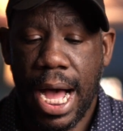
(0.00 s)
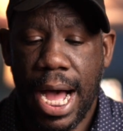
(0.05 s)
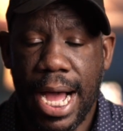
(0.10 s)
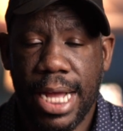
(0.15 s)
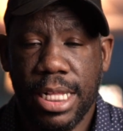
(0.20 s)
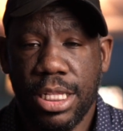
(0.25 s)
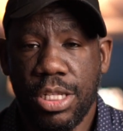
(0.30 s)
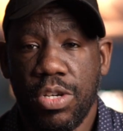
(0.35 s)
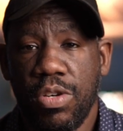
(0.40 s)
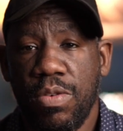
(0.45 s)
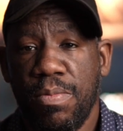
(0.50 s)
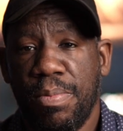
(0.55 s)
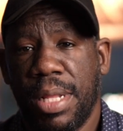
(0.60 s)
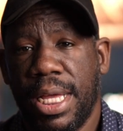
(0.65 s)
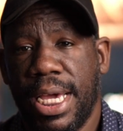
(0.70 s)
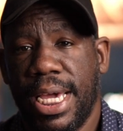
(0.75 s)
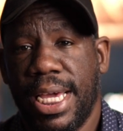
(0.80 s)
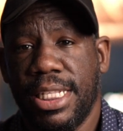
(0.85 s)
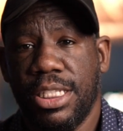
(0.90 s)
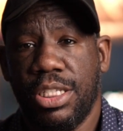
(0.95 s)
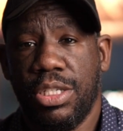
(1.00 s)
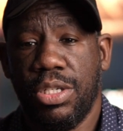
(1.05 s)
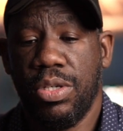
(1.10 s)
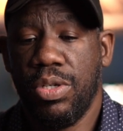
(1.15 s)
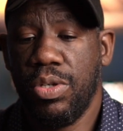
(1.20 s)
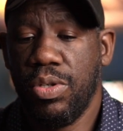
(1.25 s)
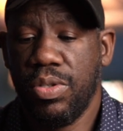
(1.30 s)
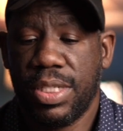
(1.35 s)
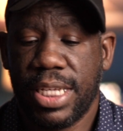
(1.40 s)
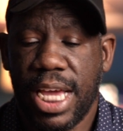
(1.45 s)
I do plan
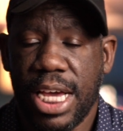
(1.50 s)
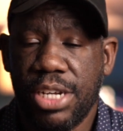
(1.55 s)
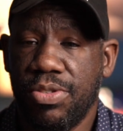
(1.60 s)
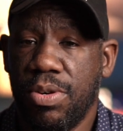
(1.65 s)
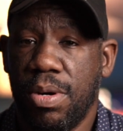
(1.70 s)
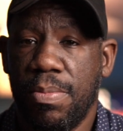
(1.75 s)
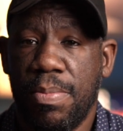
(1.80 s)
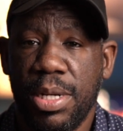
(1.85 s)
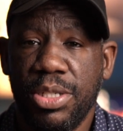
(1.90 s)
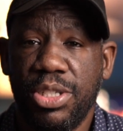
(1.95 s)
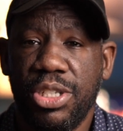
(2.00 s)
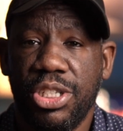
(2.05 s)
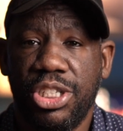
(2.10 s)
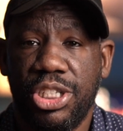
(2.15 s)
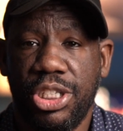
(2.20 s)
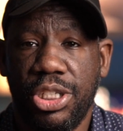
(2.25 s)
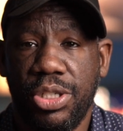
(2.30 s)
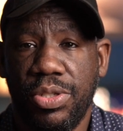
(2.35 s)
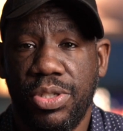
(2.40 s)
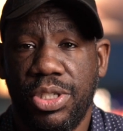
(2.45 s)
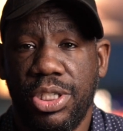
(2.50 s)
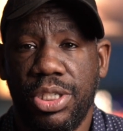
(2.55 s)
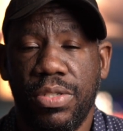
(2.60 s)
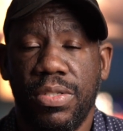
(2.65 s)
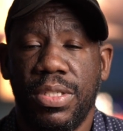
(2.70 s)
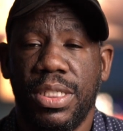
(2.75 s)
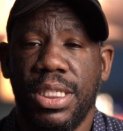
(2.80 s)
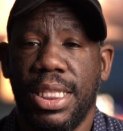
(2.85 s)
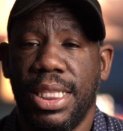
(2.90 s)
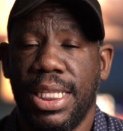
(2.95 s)
to schedule a bunch of shoots
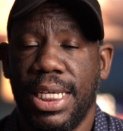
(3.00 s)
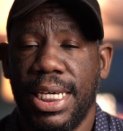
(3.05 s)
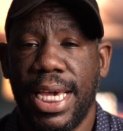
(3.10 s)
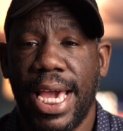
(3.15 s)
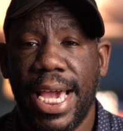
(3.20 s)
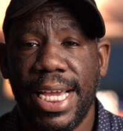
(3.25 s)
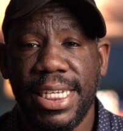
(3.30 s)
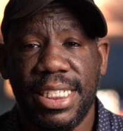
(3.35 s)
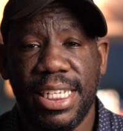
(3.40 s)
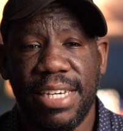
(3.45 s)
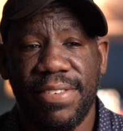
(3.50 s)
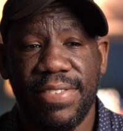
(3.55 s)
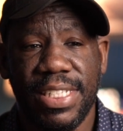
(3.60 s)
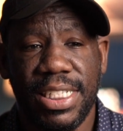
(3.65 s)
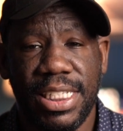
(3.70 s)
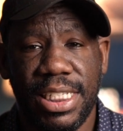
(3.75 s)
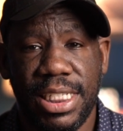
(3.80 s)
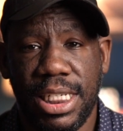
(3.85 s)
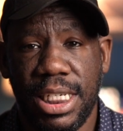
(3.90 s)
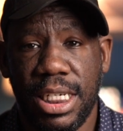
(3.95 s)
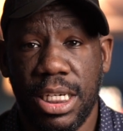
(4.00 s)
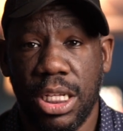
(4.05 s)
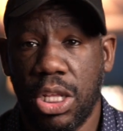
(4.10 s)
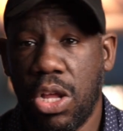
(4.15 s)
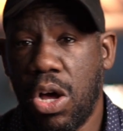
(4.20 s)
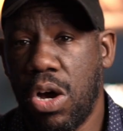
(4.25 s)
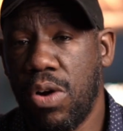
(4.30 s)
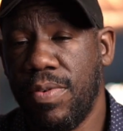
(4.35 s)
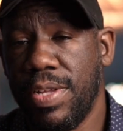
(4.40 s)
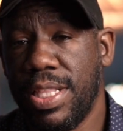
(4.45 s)
using the A7C
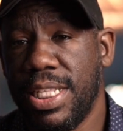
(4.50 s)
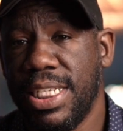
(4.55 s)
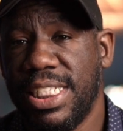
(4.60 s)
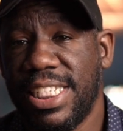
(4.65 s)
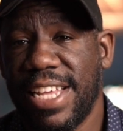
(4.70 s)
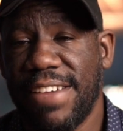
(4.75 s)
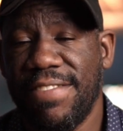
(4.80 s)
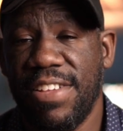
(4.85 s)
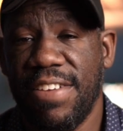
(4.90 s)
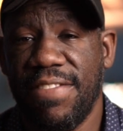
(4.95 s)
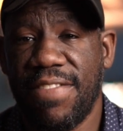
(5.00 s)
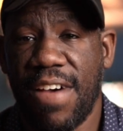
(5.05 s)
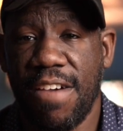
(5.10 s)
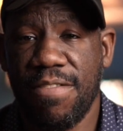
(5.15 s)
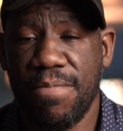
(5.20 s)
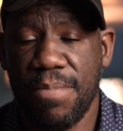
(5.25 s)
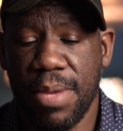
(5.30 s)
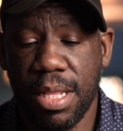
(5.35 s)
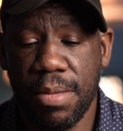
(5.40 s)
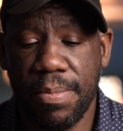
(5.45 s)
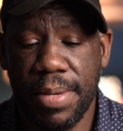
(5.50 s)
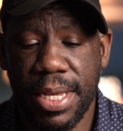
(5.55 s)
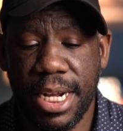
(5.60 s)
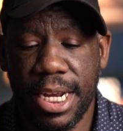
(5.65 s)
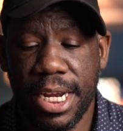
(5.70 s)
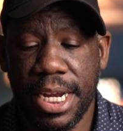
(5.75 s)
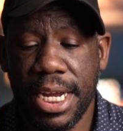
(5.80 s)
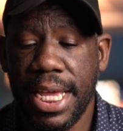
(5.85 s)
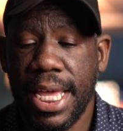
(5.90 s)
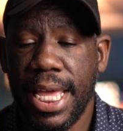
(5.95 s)
along with the
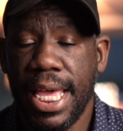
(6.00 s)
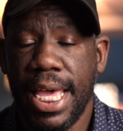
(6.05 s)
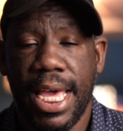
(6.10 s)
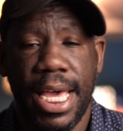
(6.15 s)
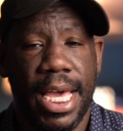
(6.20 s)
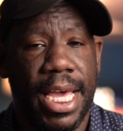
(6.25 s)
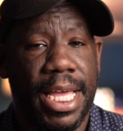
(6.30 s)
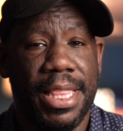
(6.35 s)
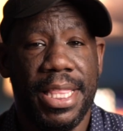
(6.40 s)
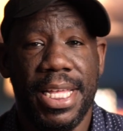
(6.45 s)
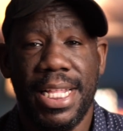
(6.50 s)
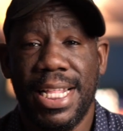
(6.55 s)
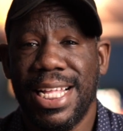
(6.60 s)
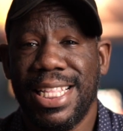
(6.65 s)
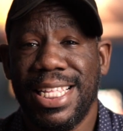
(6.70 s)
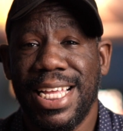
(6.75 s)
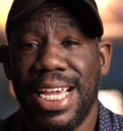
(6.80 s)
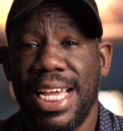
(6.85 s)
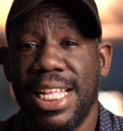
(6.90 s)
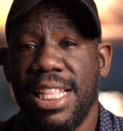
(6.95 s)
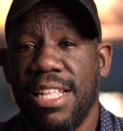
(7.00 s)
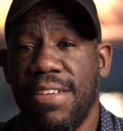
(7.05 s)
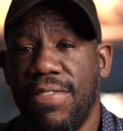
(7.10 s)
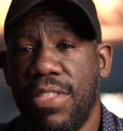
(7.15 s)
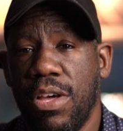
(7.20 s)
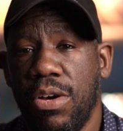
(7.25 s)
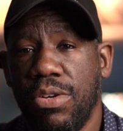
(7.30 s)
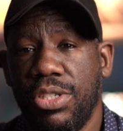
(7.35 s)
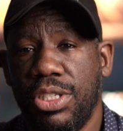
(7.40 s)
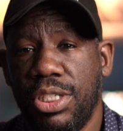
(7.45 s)
75mm, and then at the end of
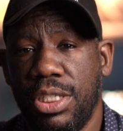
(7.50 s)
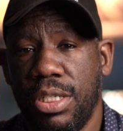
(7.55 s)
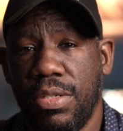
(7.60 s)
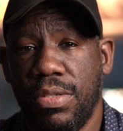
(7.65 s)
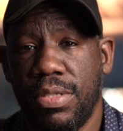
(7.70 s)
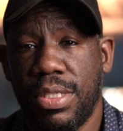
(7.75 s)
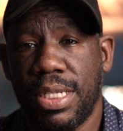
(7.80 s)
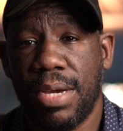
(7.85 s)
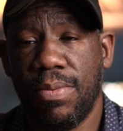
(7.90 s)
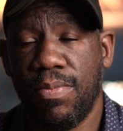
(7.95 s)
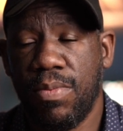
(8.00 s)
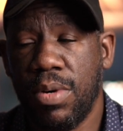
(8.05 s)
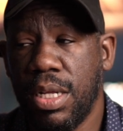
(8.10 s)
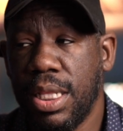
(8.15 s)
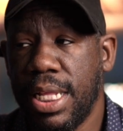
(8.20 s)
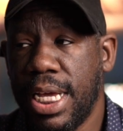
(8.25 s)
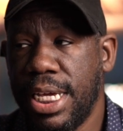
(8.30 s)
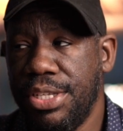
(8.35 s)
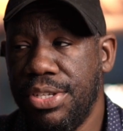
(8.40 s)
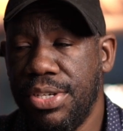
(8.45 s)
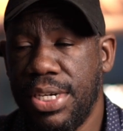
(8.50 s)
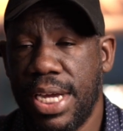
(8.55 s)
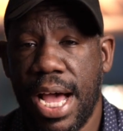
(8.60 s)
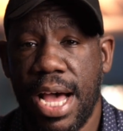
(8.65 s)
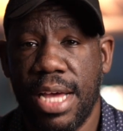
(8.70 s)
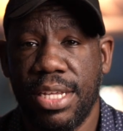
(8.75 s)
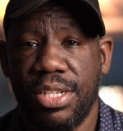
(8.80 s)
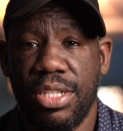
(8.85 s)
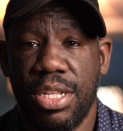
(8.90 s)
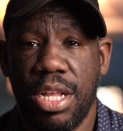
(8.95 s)
those shoots I will let you
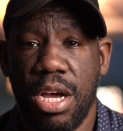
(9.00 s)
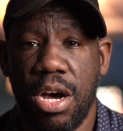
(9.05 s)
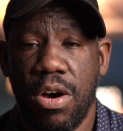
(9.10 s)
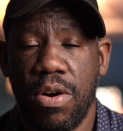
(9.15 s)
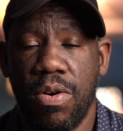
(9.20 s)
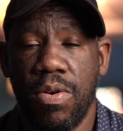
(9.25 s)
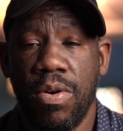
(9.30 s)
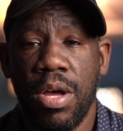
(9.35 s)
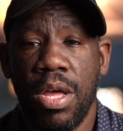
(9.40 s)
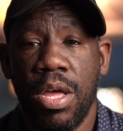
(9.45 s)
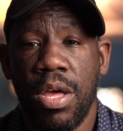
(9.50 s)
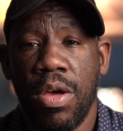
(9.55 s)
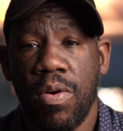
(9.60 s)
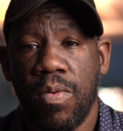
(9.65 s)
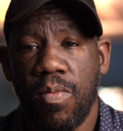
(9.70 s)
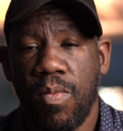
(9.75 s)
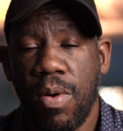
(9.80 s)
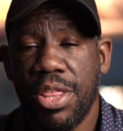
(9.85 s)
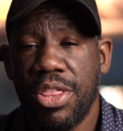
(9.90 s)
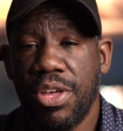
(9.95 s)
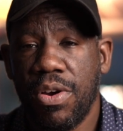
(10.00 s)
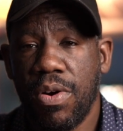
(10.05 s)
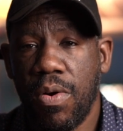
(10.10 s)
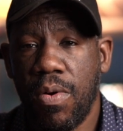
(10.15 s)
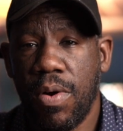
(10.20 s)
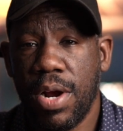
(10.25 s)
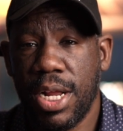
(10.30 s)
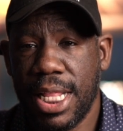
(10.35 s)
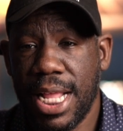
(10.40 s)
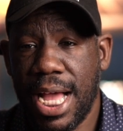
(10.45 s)
guys know whether
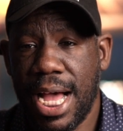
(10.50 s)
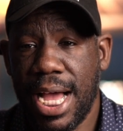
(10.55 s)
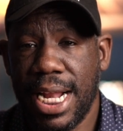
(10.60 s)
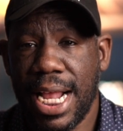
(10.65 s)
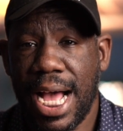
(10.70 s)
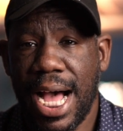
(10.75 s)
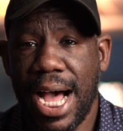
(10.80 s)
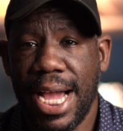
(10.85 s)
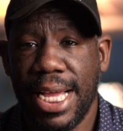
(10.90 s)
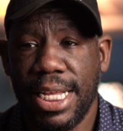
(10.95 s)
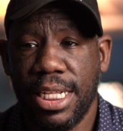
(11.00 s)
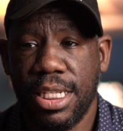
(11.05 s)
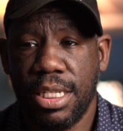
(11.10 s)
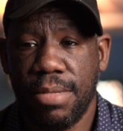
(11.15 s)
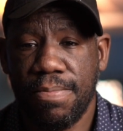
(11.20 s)
or not I